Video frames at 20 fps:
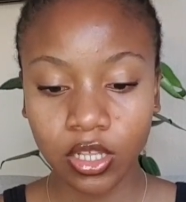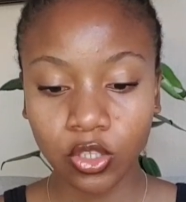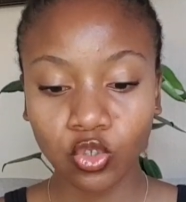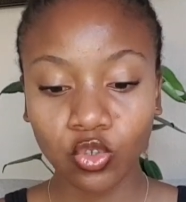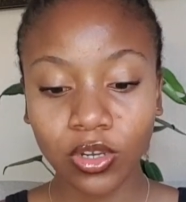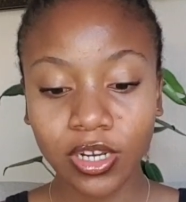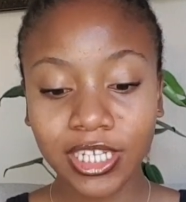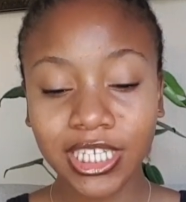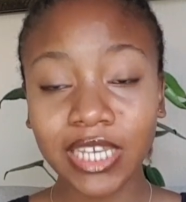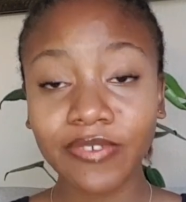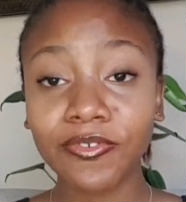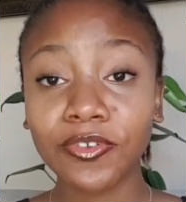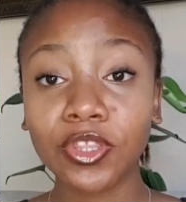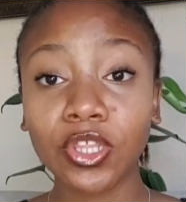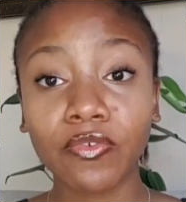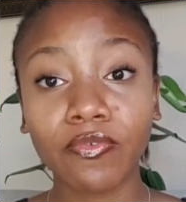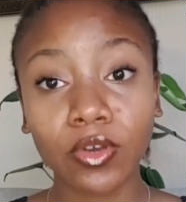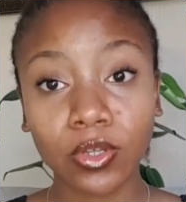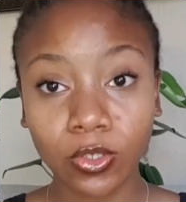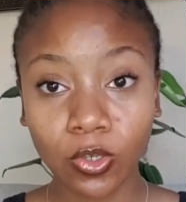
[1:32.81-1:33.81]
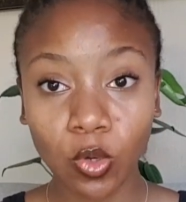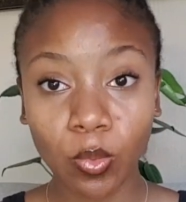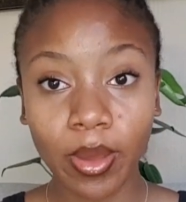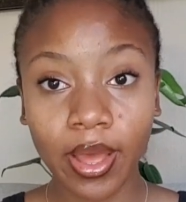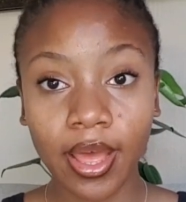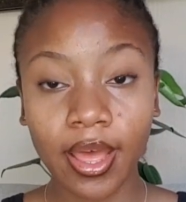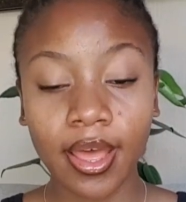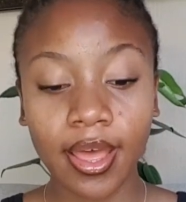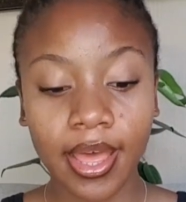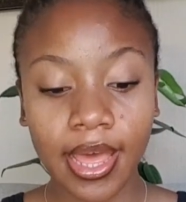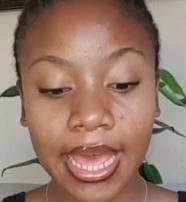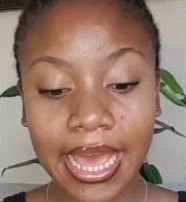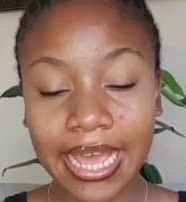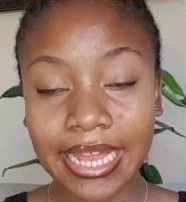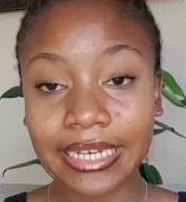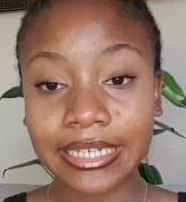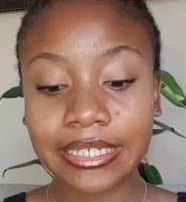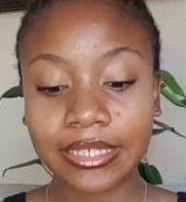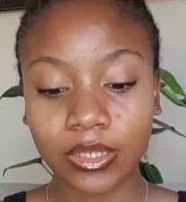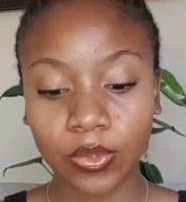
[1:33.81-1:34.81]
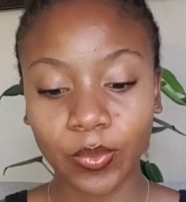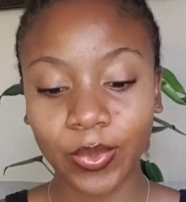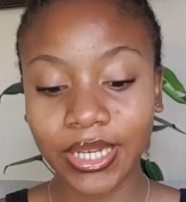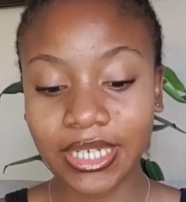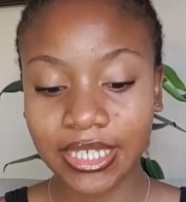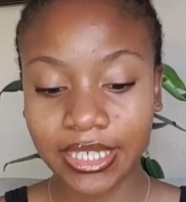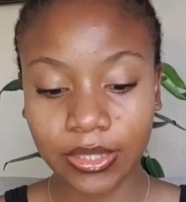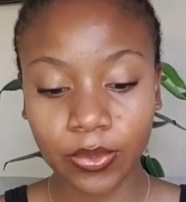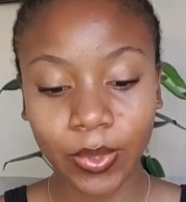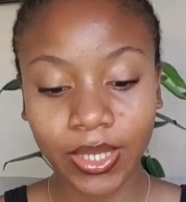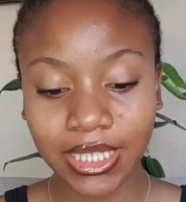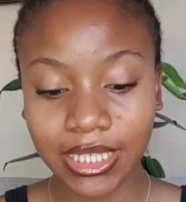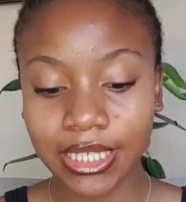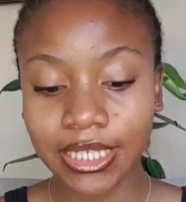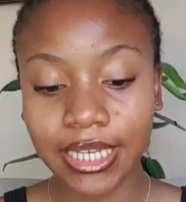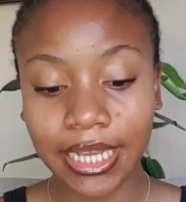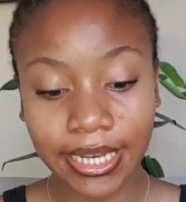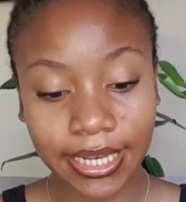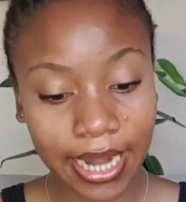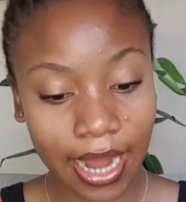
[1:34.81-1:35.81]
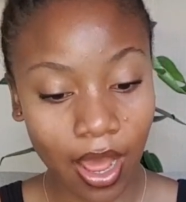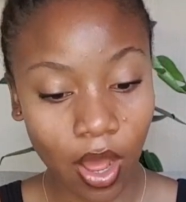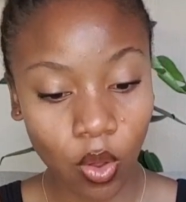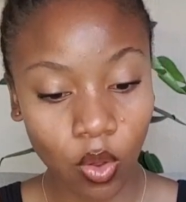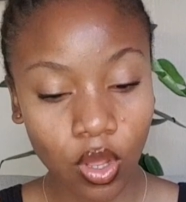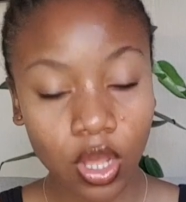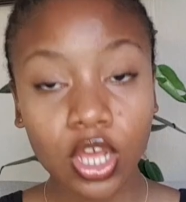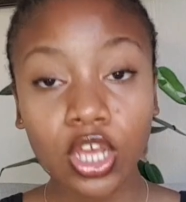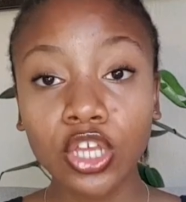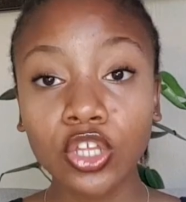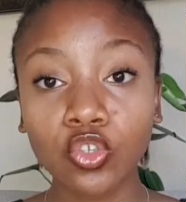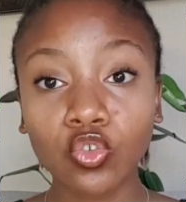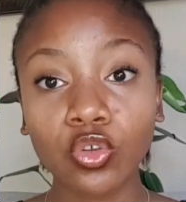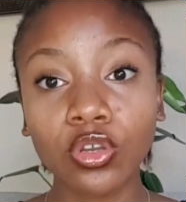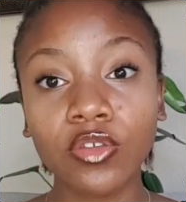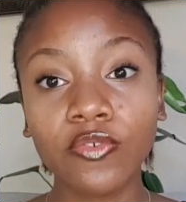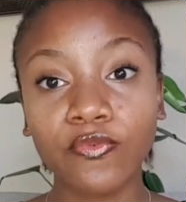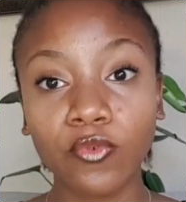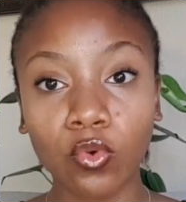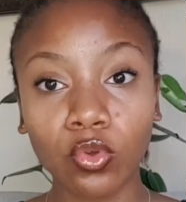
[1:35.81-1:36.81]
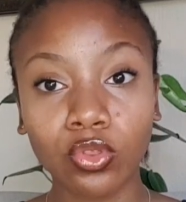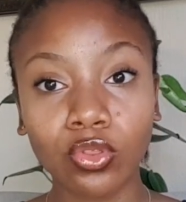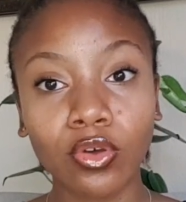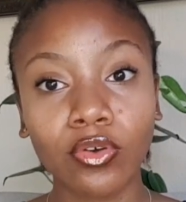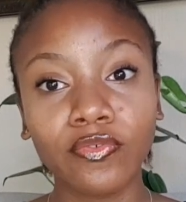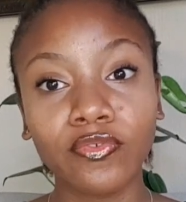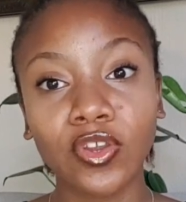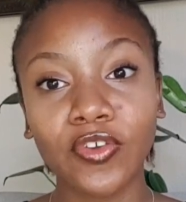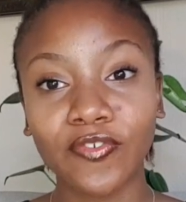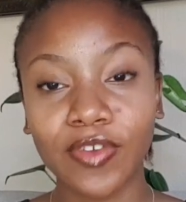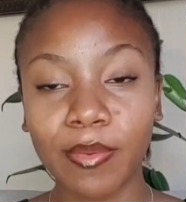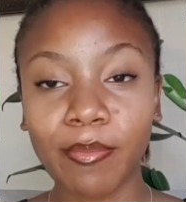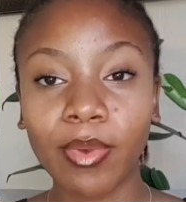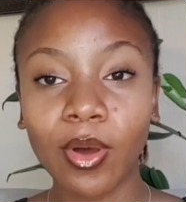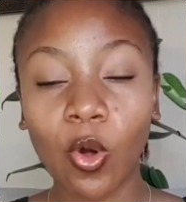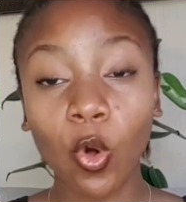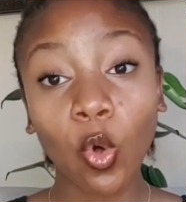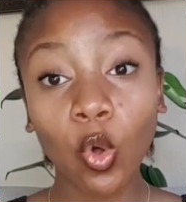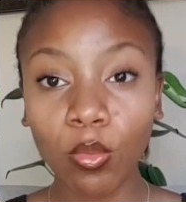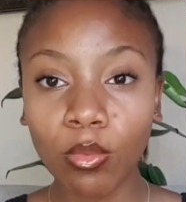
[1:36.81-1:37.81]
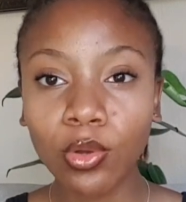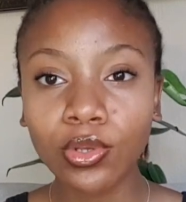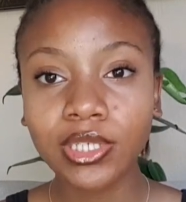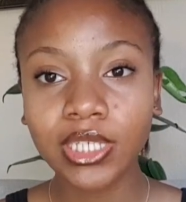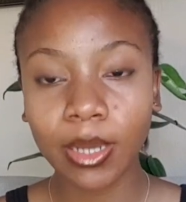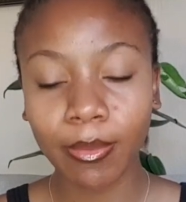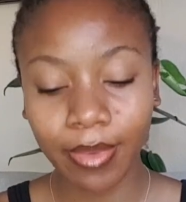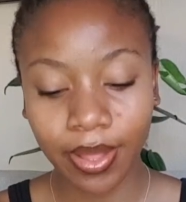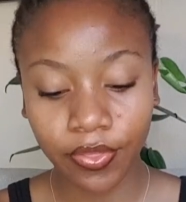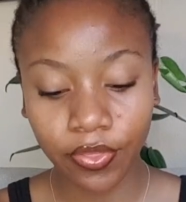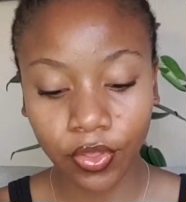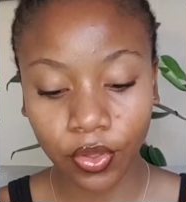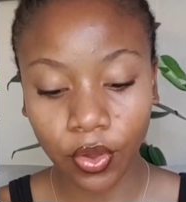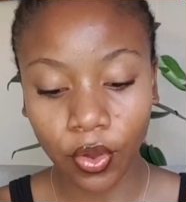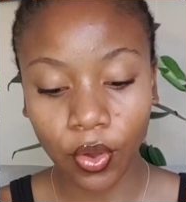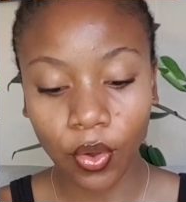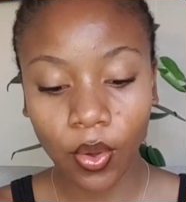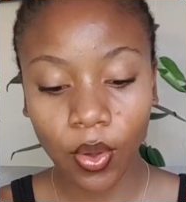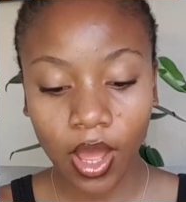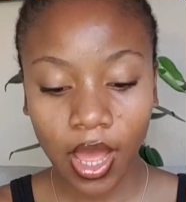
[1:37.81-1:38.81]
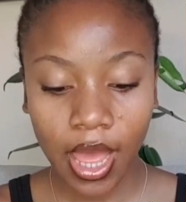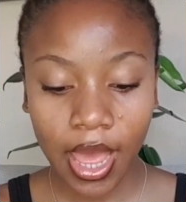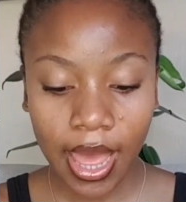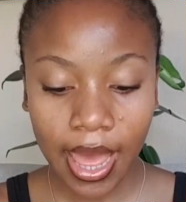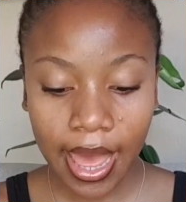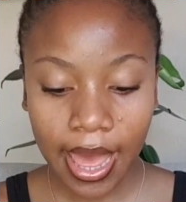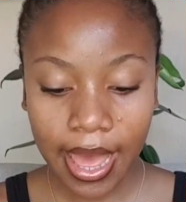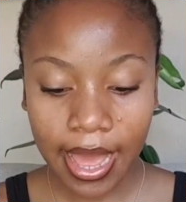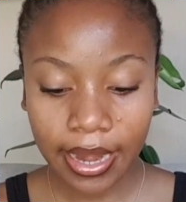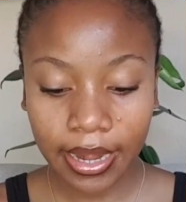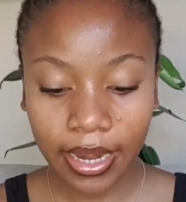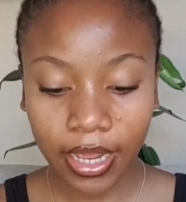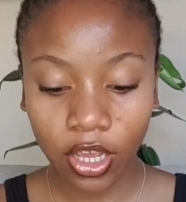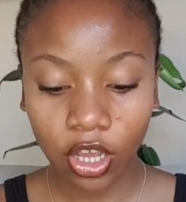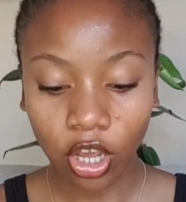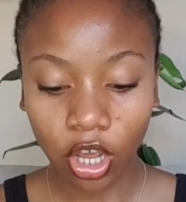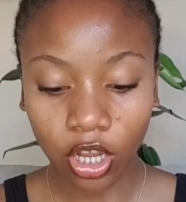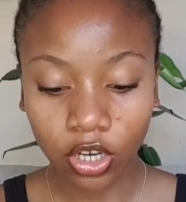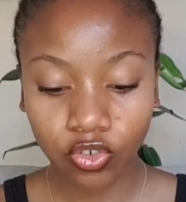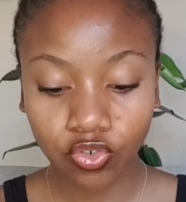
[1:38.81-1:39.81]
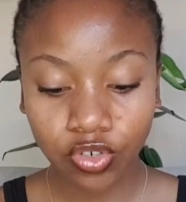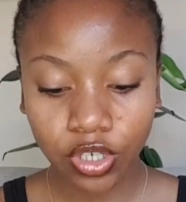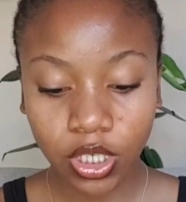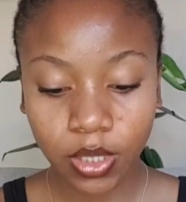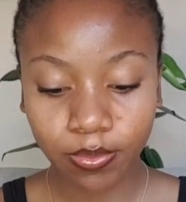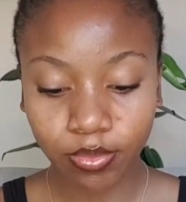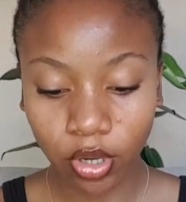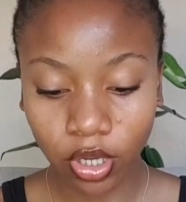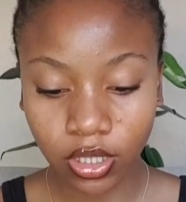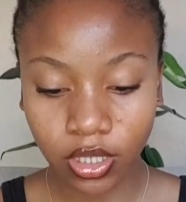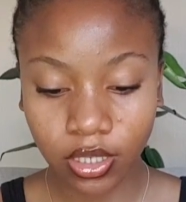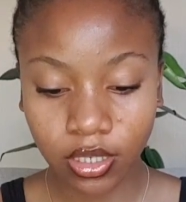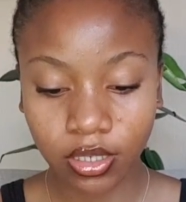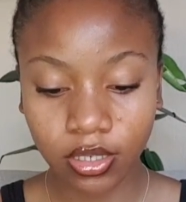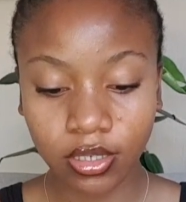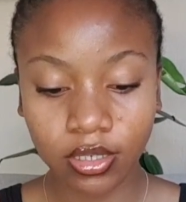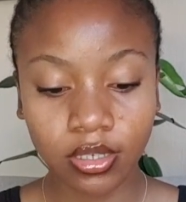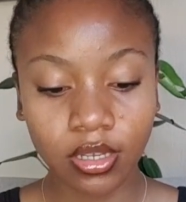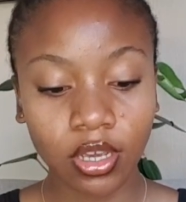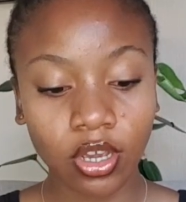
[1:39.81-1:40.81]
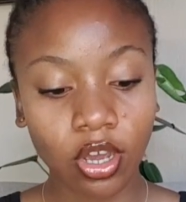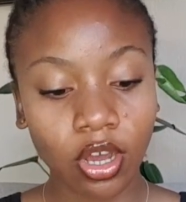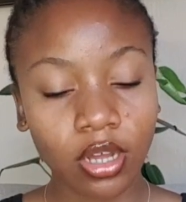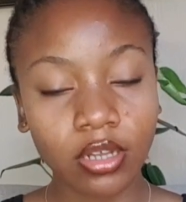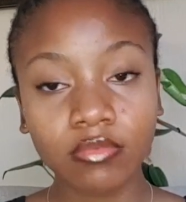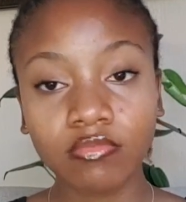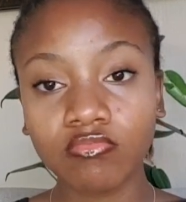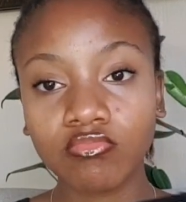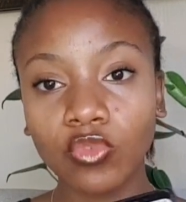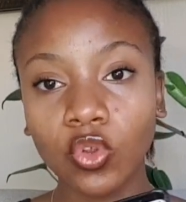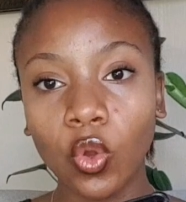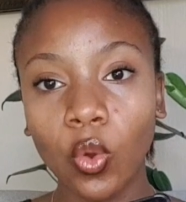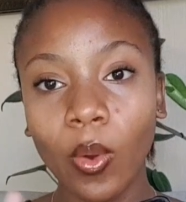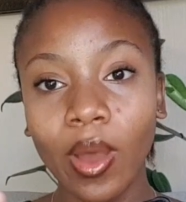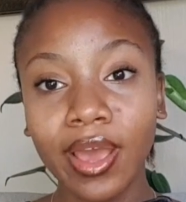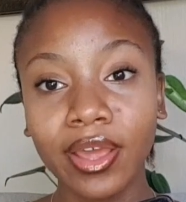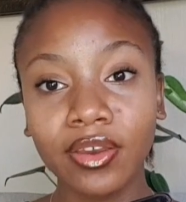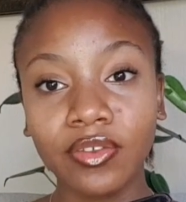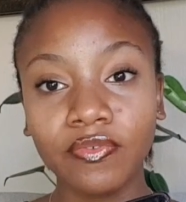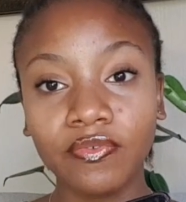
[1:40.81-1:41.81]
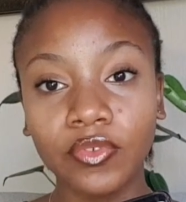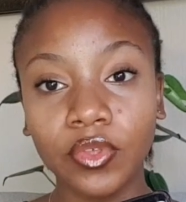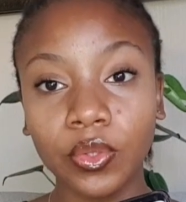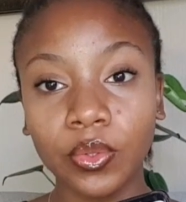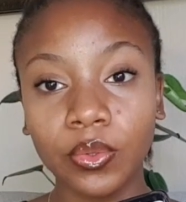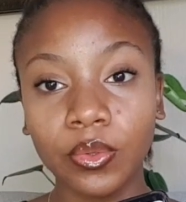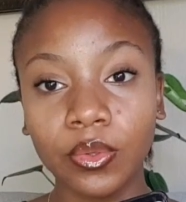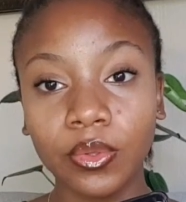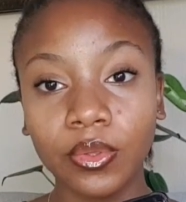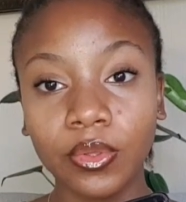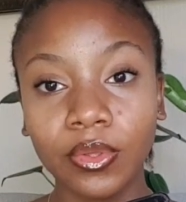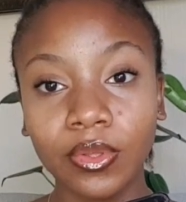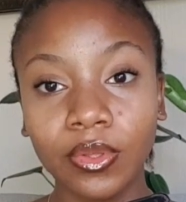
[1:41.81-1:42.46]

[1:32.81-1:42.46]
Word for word: twenty-seventh of October, and what what's the date now? twenty-fourth of November, almost a month ago. And I got responses. I got quite a few.